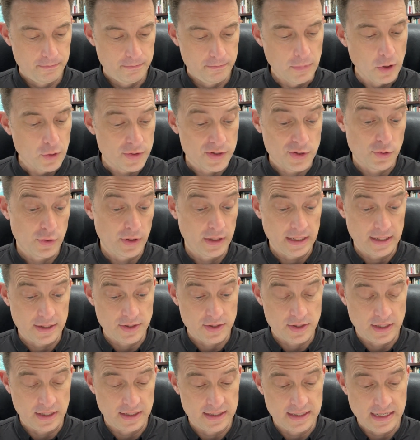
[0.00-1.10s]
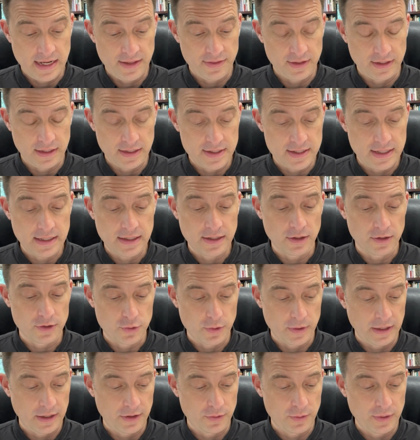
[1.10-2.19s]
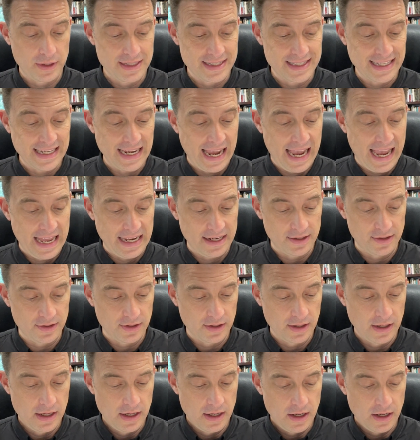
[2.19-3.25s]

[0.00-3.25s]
most critics contend that Ezekiel 23 is the end